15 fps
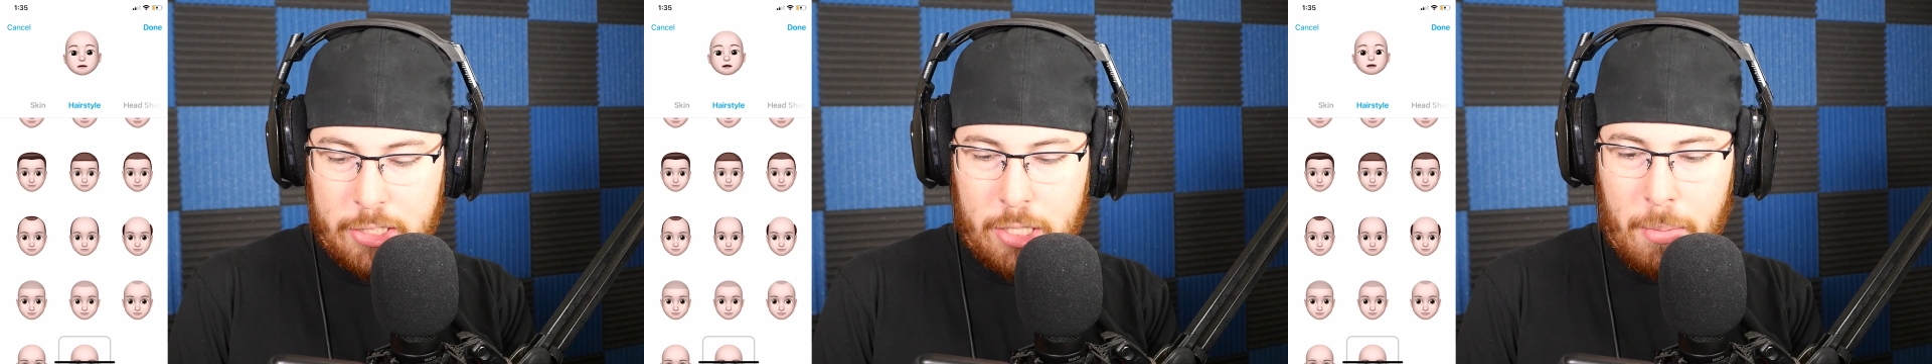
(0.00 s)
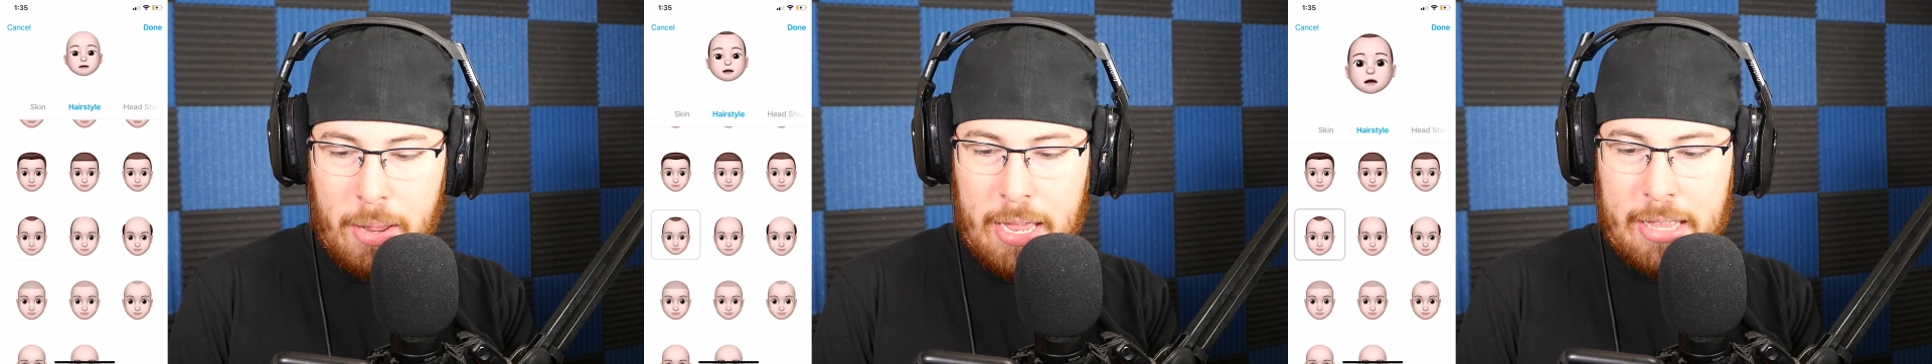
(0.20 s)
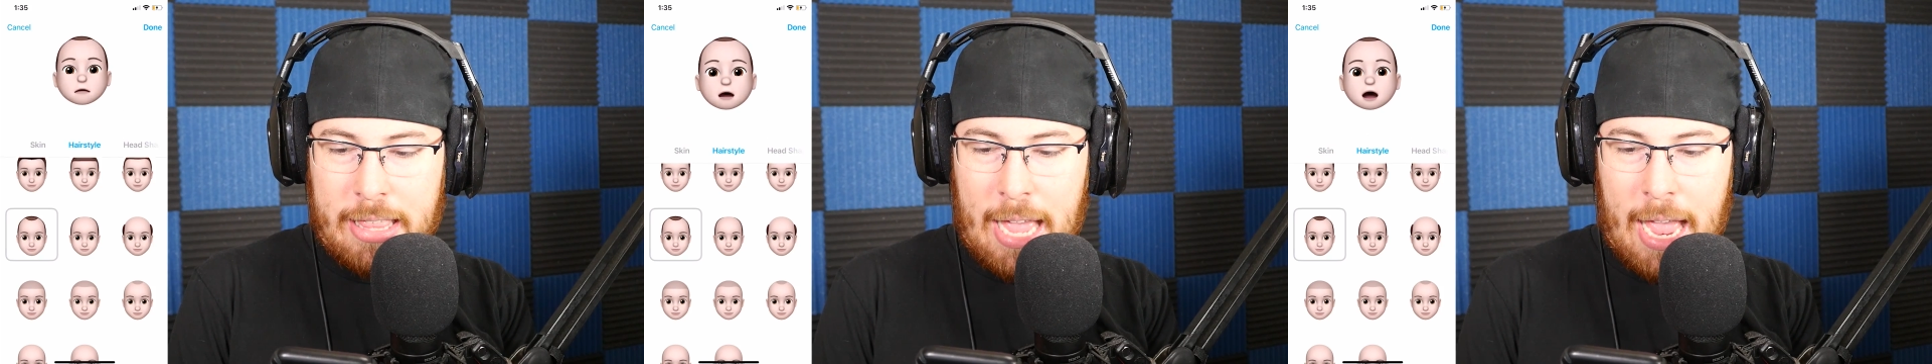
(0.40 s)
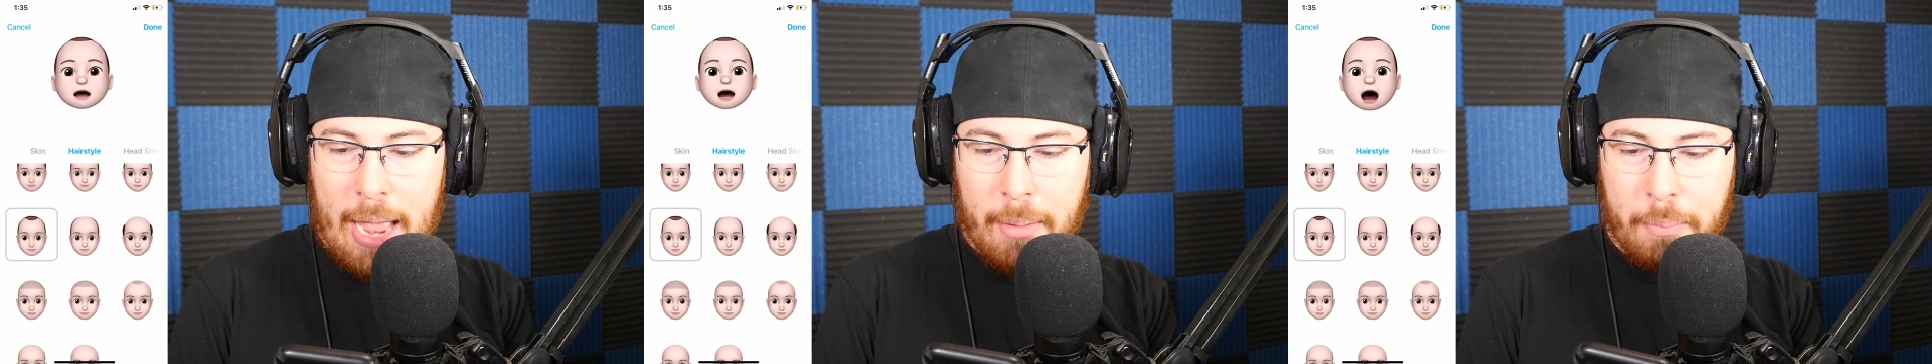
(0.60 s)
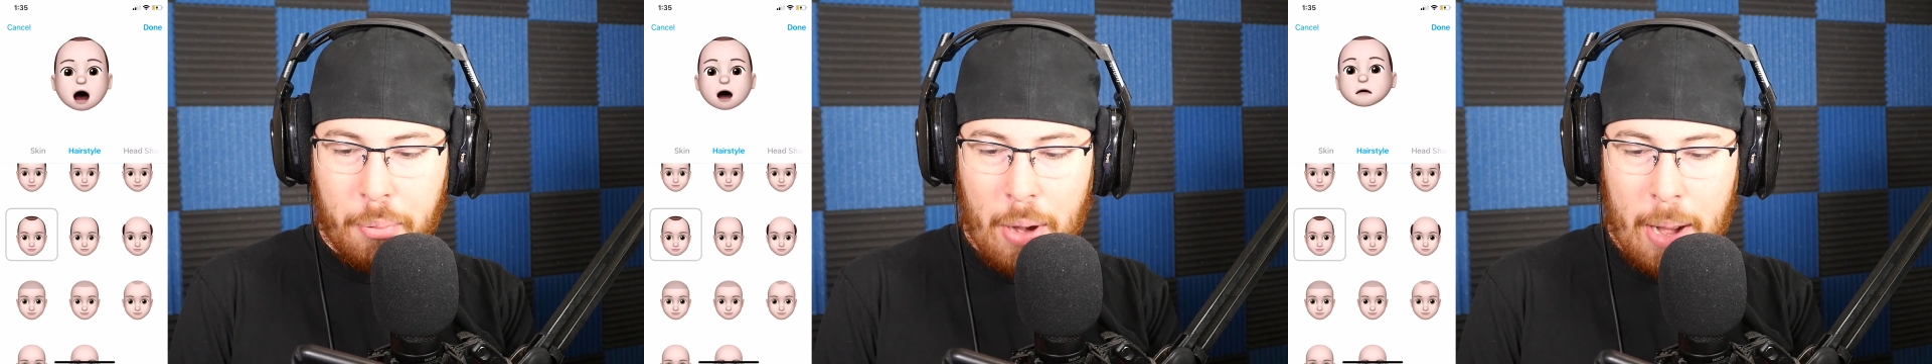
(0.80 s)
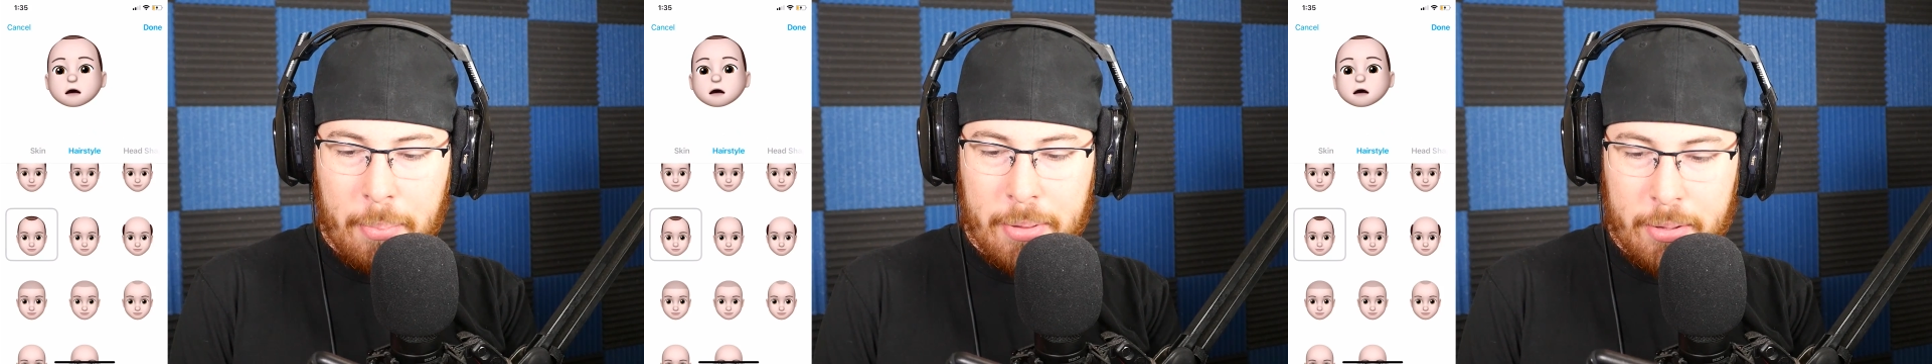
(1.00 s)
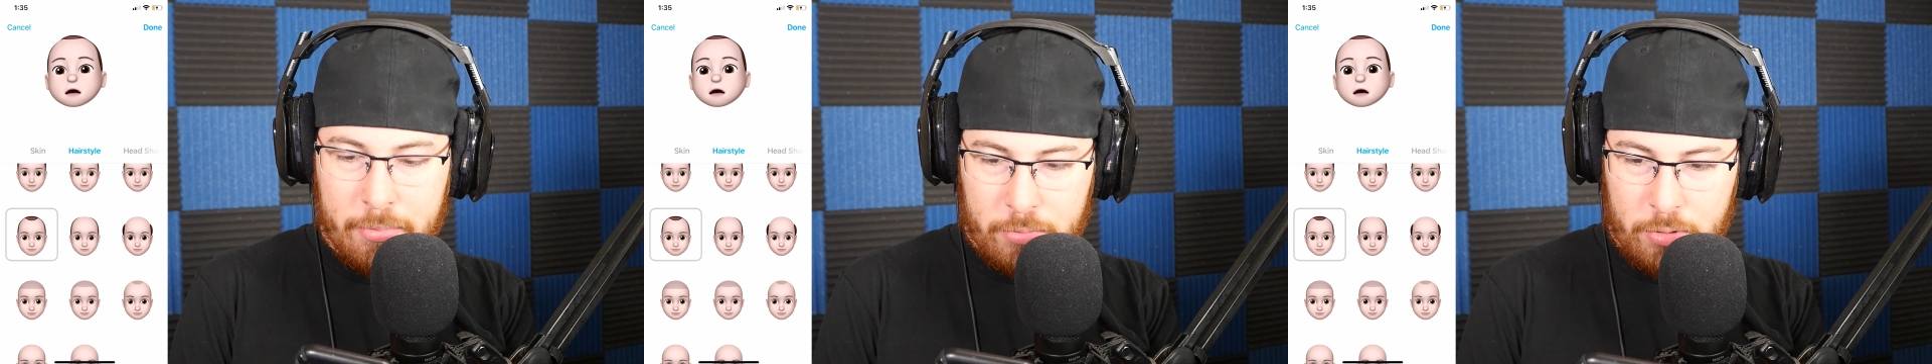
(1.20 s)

Something like that, probably.